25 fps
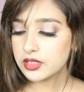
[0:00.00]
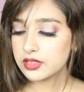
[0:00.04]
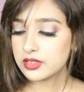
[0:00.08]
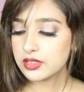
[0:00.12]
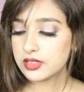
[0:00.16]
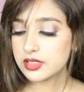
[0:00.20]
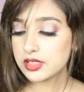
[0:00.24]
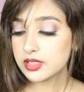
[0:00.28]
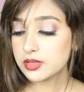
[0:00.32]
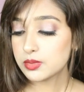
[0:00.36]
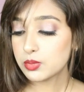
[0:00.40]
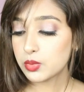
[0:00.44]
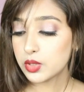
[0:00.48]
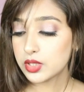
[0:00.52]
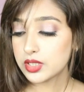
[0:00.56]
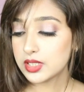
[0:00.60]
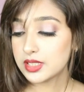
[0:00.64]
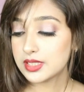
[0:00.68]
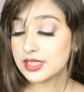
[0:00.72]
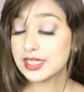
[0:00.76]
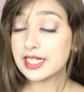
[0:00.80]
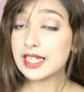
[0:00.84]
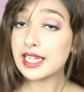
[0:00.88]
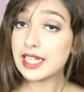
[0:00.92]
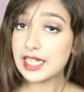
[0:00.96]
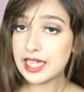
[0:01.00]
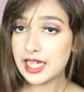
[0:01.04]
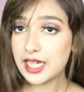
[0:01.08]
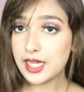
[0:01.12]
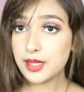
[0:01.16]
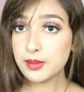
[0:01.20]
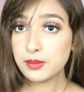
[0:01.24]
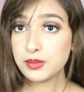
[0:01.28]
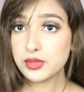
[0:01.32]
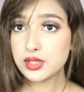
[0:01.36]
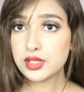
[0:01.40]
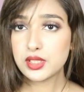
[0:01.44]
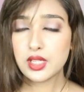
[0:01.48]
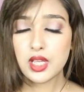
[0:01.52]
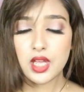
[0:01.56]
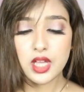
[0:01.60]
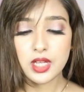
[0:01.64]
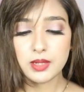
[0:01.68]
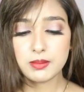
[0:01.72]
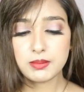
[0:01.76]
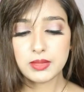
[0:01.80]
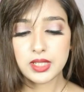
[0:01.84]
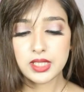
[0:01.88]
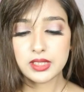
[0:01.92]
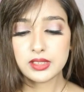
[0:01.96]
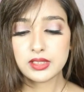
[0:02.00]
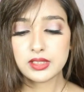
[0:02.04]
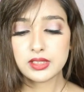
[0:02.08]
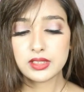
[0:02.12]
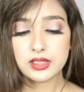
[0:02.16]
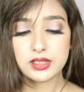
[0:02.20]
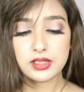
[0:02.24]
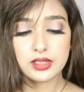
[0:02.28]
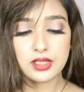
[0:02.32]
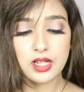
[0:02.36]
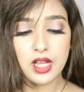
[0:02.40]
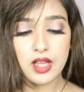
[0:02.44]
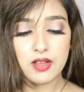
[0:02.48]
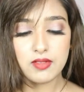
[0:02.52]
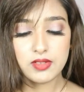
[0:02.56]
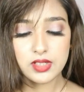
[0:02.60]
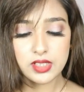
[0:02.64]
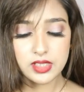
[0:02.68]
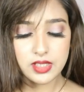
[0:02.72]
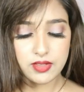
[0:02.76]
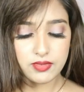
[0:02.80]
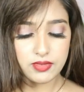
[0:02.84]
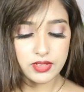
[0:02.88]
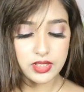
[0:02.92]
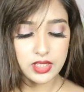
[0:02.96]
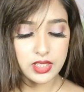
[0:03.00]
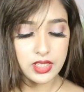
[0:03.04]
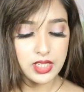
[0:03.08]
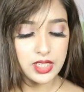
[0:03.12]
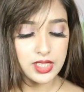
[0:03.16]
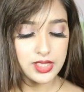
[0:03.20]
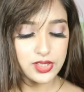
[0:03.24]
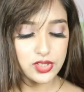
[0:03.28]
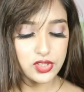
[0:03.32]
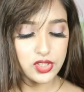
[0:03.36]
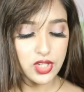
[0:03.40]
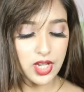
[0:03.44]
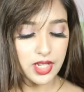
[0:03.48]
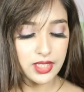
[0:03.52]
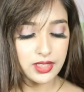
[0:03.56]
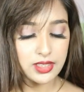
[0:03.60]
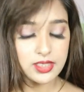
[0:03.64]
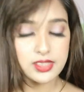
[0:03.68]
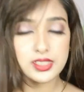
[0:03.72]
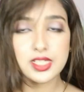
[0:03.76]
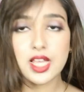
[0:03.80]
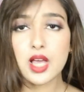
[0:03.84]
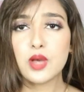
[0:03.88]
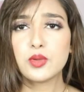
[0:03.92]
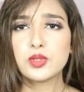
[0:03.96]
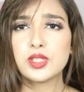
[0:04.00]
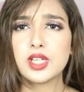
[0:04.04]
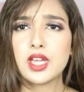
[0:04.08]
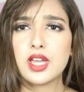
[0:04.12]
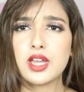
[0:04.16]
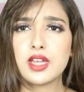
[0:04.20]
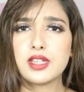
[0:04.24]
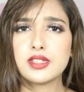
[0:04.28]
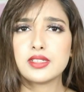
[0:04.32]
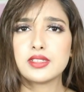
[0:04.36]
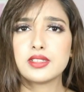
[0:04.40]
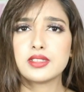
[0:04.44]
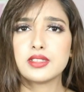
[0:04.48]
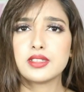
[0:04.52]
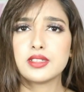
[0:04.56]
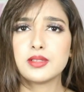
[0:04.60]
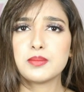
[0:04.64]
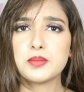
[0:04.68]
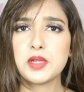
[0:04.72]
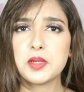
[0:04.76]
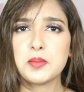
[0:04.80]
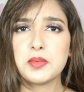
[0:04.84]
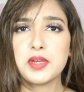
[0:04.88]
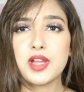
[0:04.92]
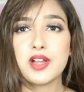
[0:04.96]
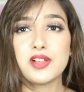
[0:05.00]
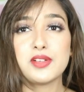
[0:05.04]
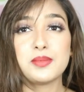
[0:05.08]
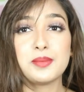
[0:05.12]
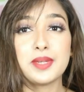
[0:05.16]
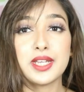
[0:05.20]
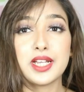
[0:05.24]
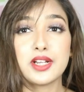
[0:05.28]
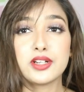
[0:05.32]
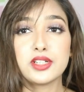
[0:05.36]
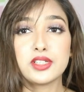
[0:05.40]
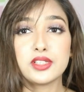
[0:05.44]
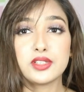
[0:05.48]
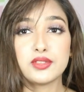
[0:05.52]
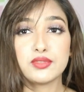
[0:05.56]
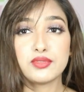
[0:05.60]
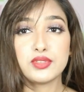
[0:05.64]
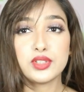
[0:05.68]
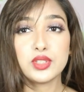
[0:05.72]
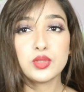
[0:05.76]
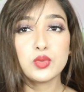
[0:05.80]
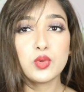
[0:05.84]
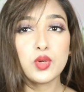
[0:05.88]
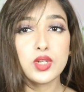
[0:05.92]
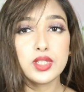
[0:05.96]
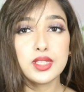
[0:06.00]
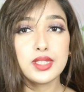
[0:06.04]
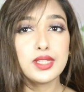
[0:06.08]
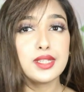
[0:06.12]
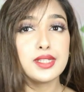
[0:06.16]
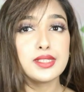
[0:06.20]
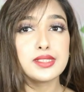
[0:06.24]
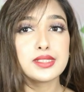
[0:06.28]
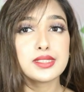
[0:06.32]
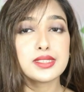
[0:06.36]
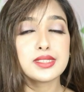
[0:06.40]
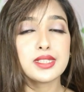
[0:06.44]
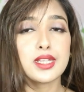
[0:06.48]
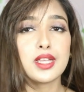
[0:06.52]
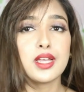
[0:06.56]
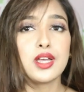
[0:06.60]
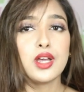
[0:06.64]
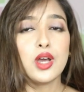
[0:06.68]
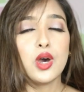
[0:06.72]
This is what it claims, but I will definitely check this out and maybe I will make a review on this